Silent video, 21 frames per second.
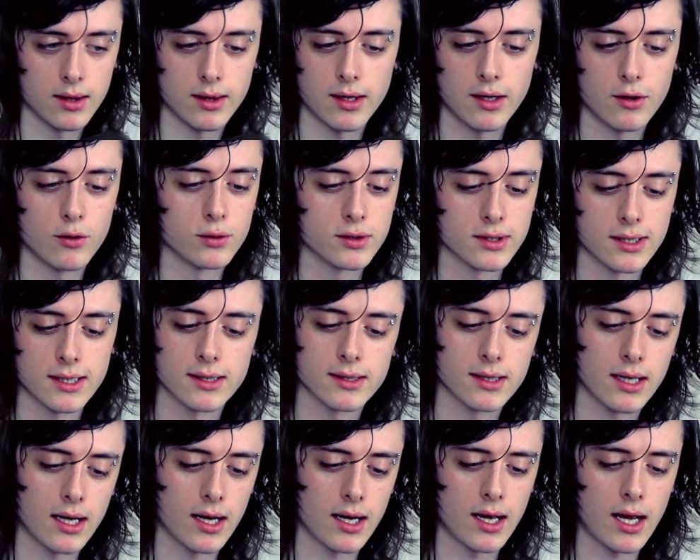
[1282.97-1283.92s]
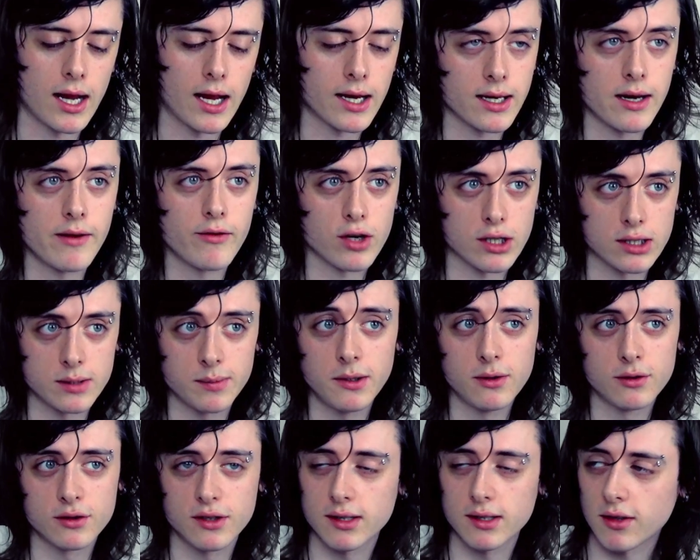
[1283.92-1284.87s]
there was this, I'd never
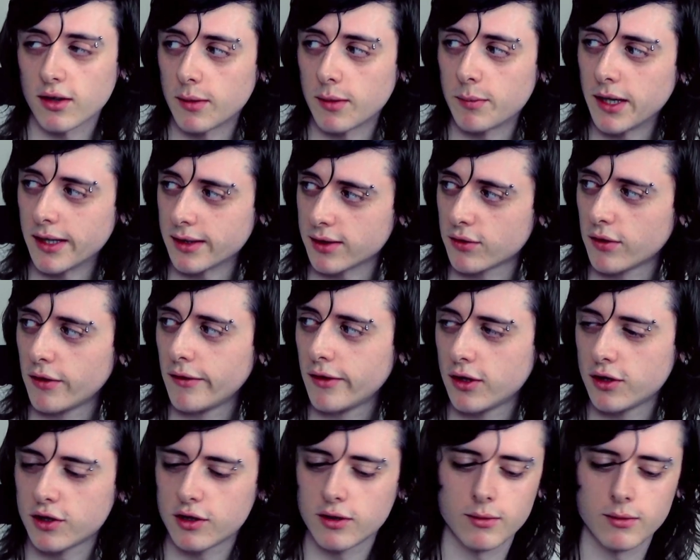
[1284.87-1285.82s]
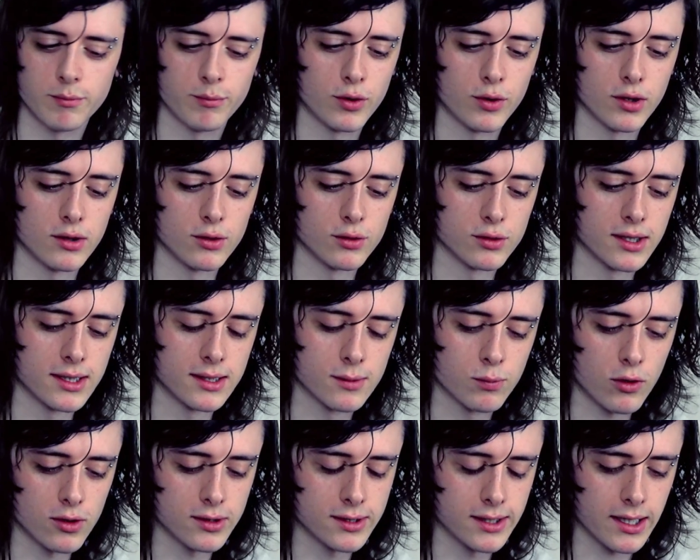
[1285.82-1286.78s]
experienced this on the PS3 version, but there's this
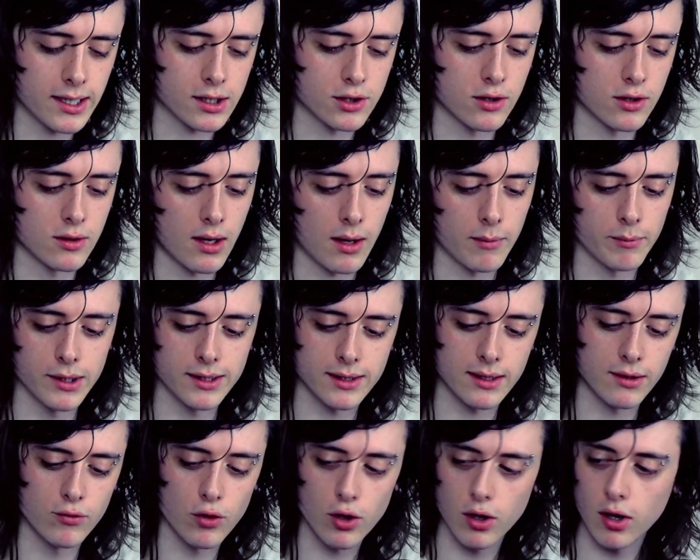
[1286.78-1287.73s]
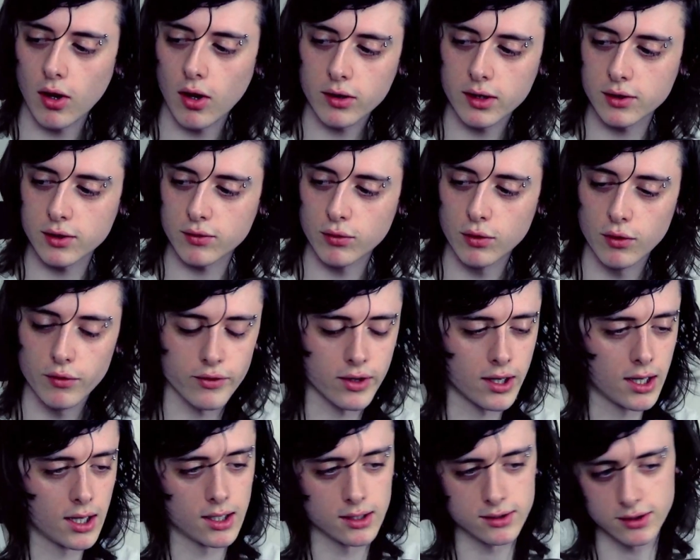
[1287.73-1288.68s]
one section, I'm basically running along this roof,
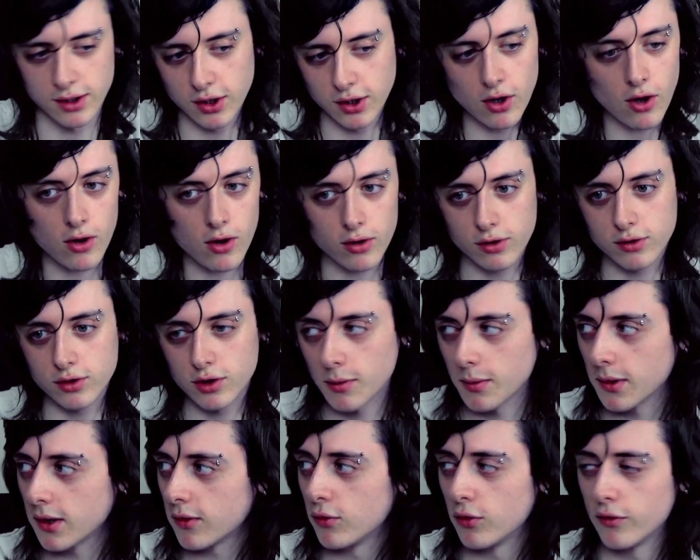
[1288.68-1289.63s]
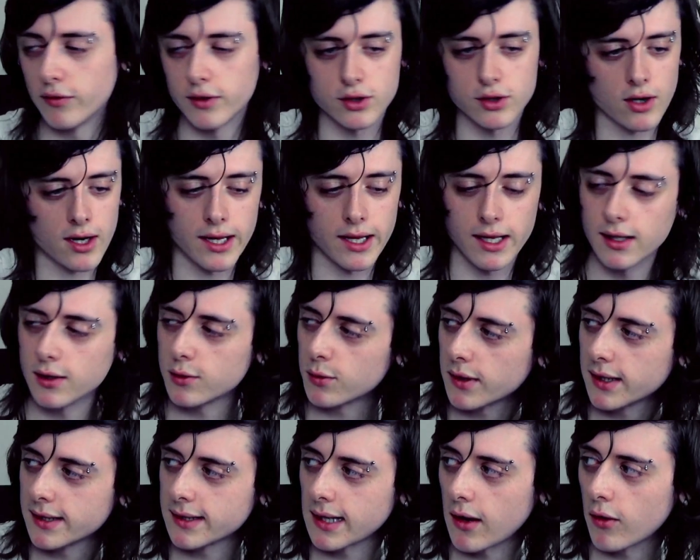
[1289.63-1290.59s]
there's a guard on top of the roof, he's trying to hit us
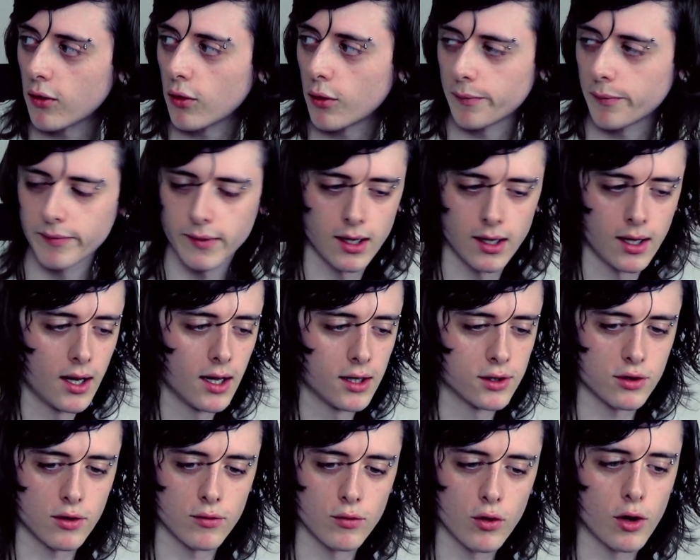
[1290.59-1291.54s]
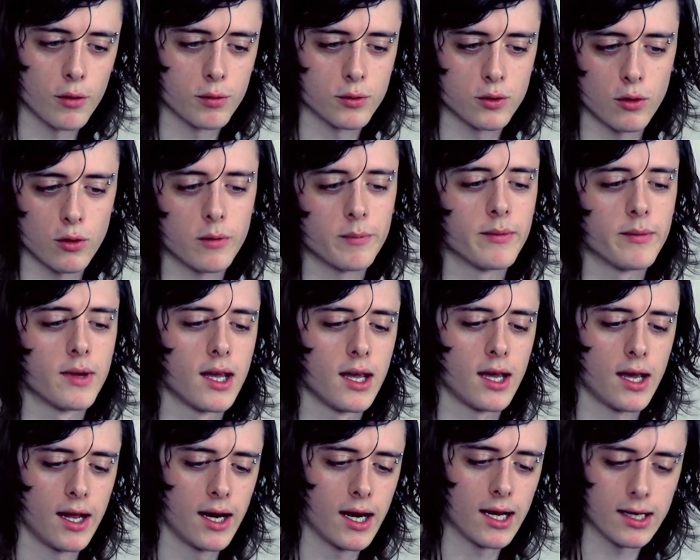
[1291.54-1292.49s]
with his arrow, so I run up to him
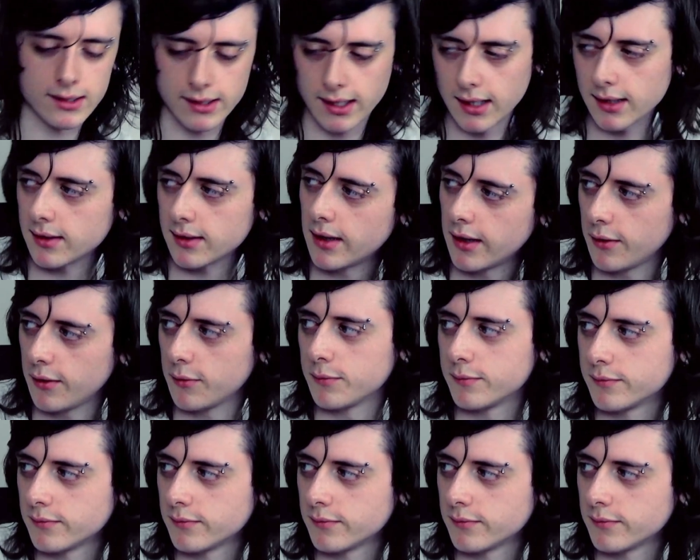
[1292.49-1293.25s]
and I assassinate him.